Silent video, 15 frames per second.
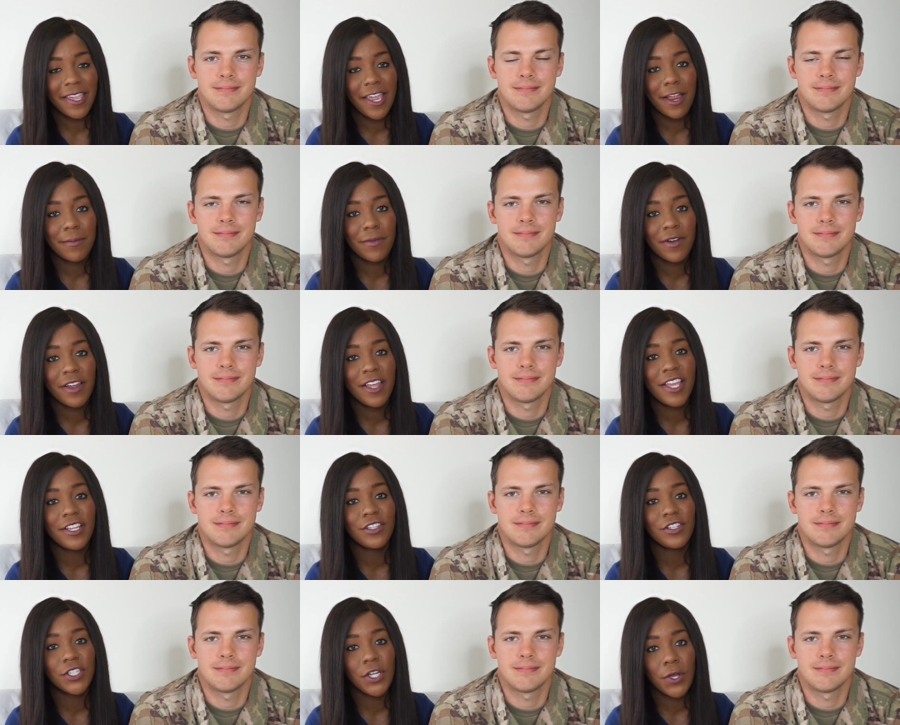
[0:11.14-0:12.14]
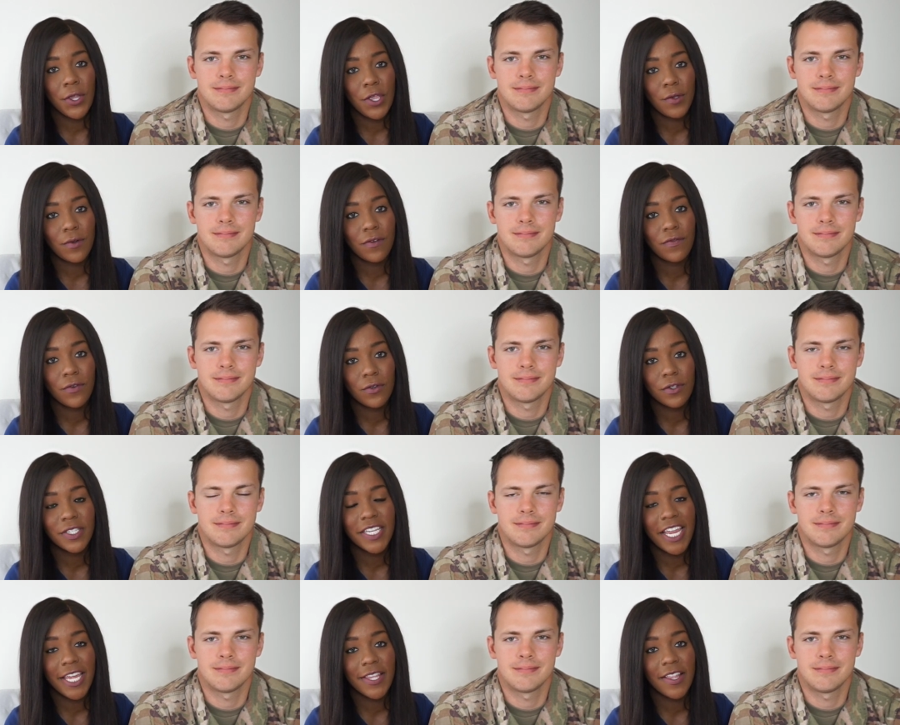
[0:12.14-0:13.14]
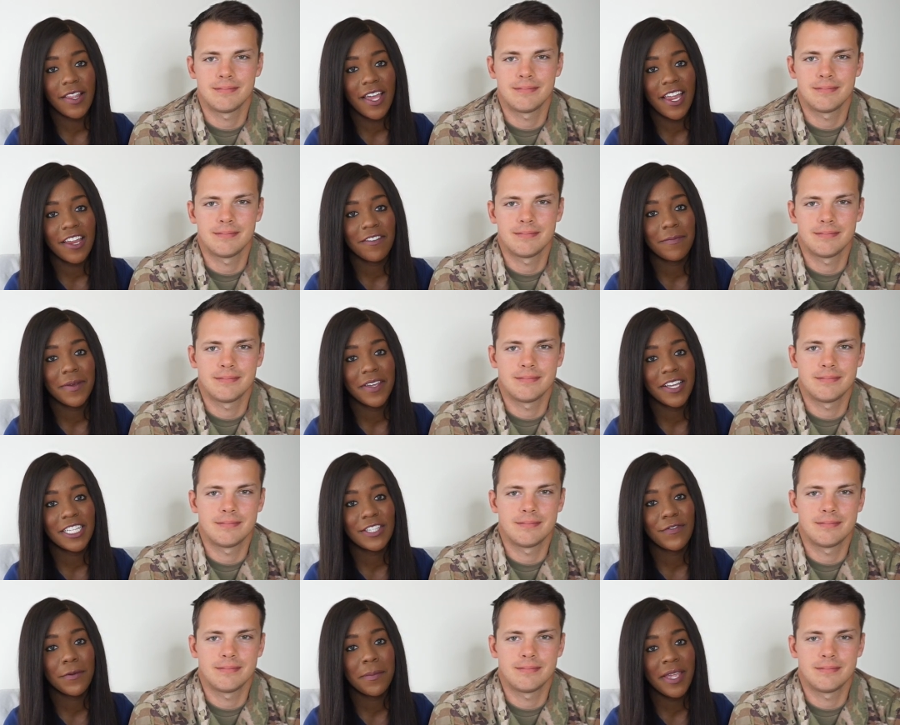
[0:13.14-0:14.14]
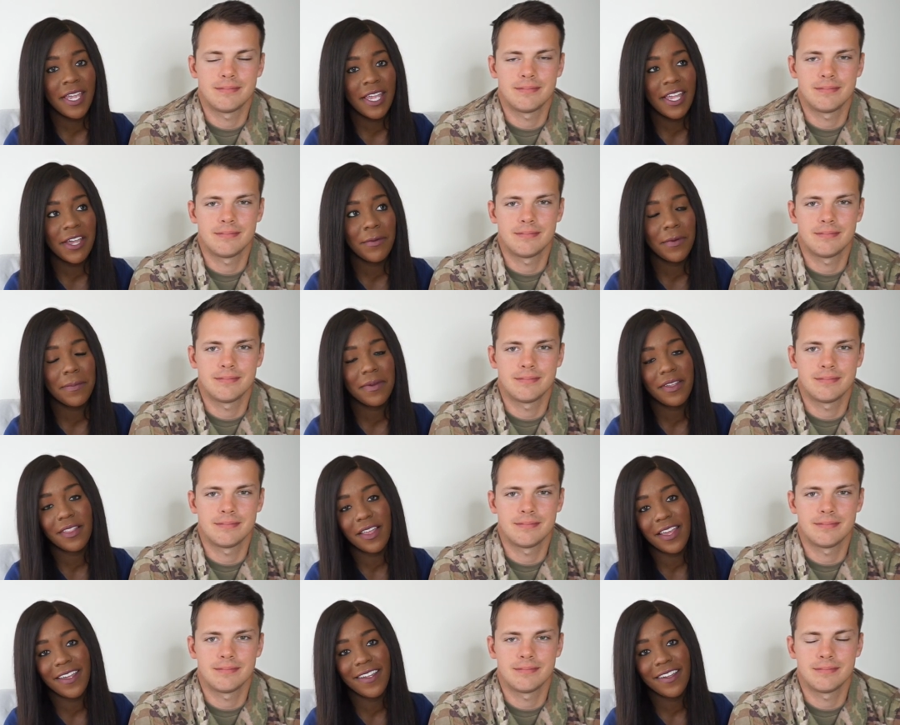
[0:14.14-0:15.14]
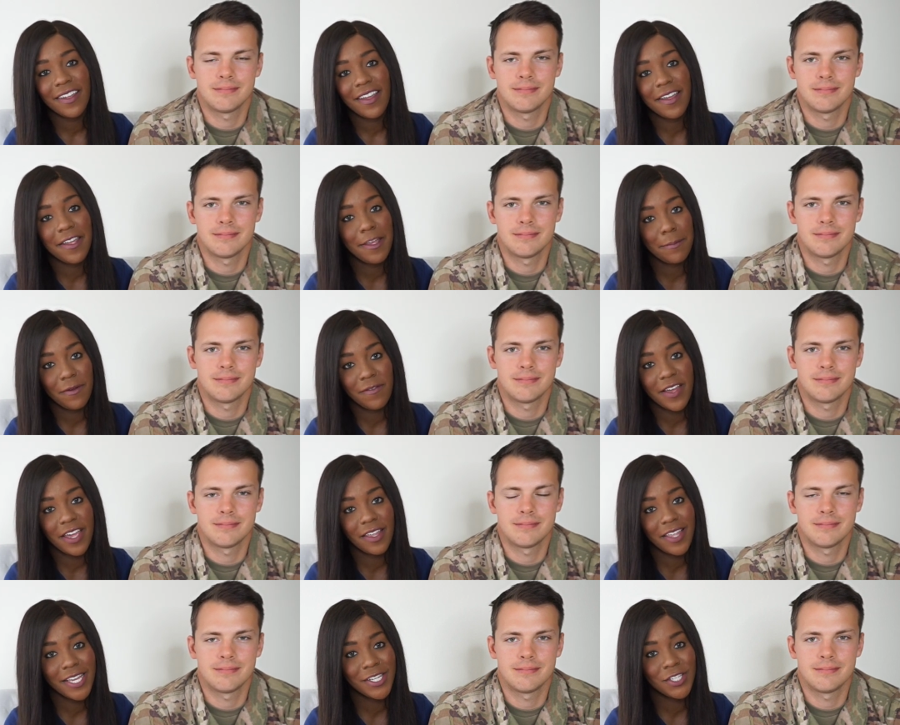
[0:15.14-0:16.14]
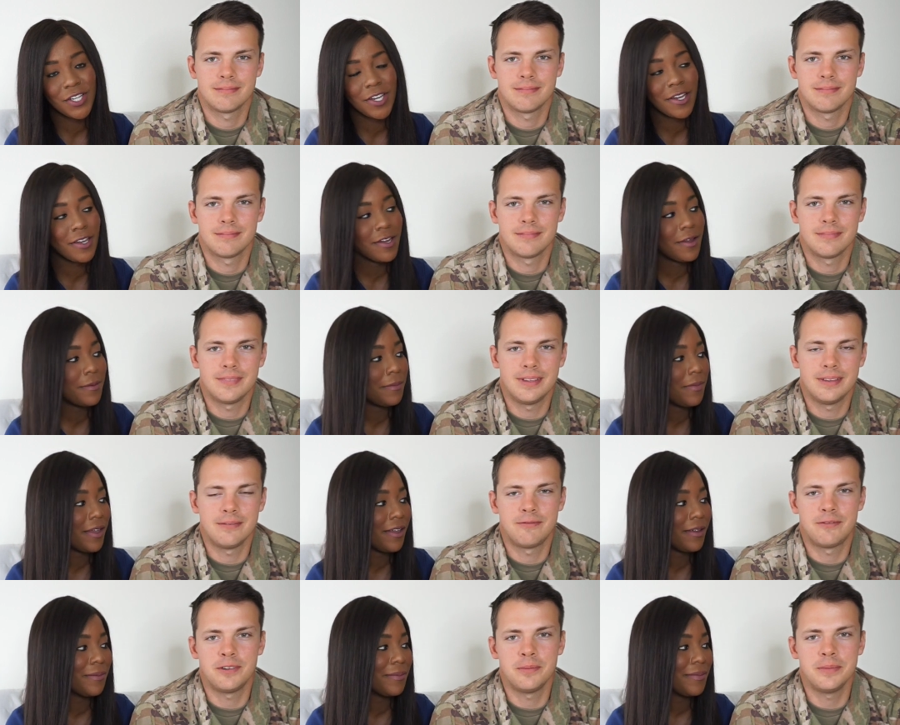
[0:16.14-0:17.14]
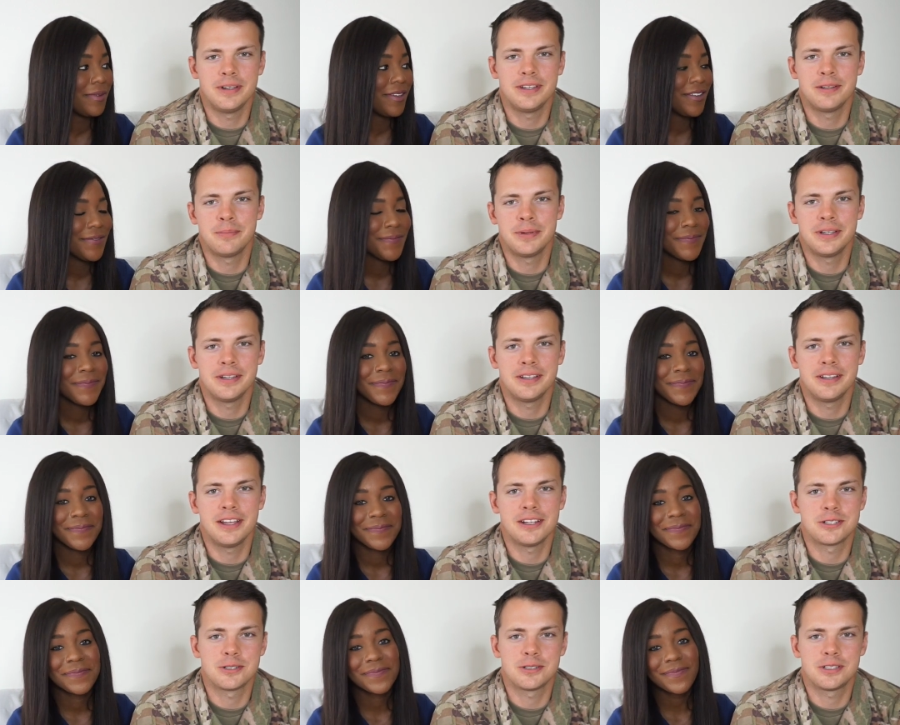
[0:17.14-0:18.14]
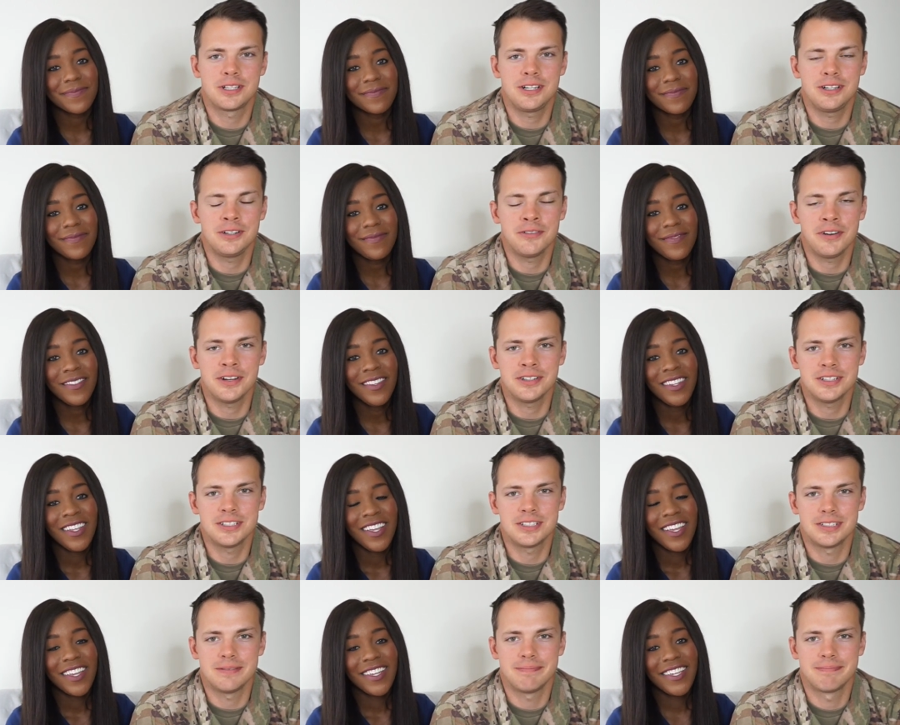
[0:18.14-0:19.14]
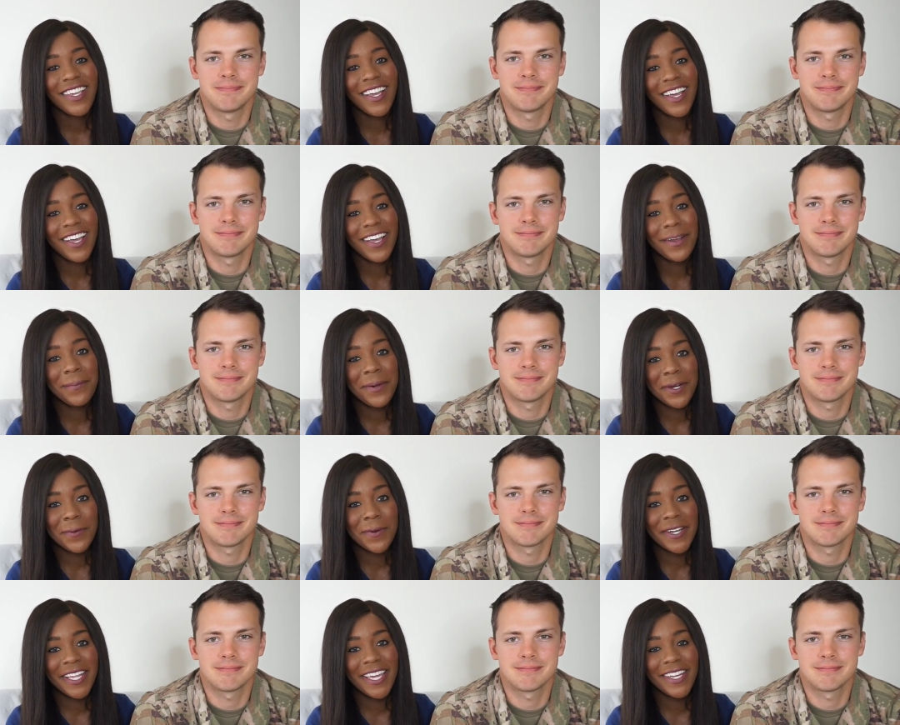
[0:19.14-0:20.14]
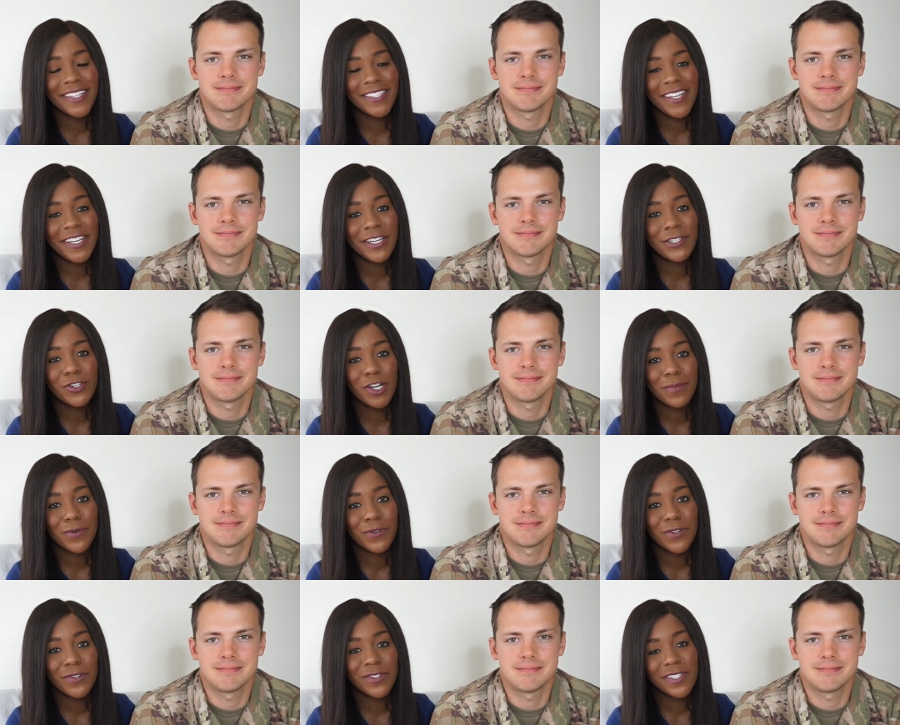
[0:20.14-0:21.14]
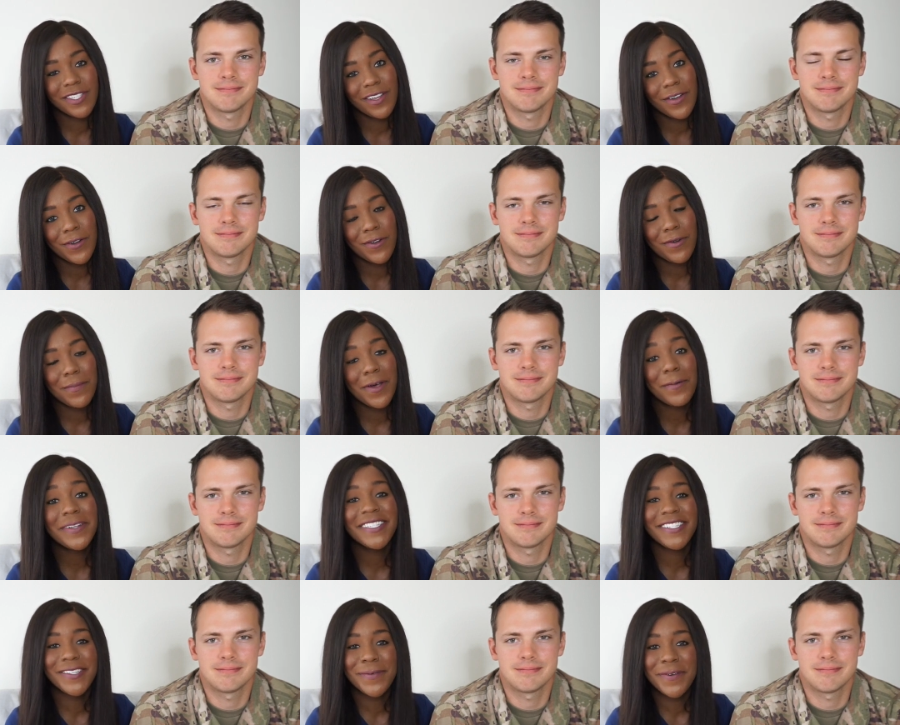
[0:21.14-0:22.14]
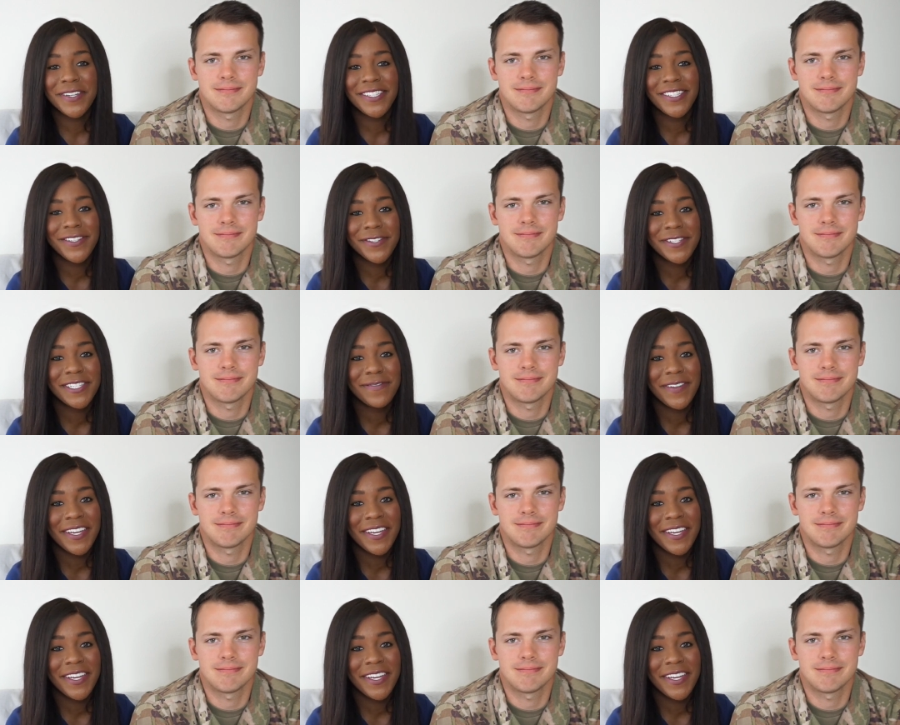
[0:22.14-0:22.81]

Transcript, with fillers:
Speaker 1: the camera and show you a full day in the life, because for me it would be like a HIPAA violation and
Speaker 2: for me it'd be a national security violation.
Speaker 1: Yeah, and we don't want to get into any trouble, so but we still wanted to do this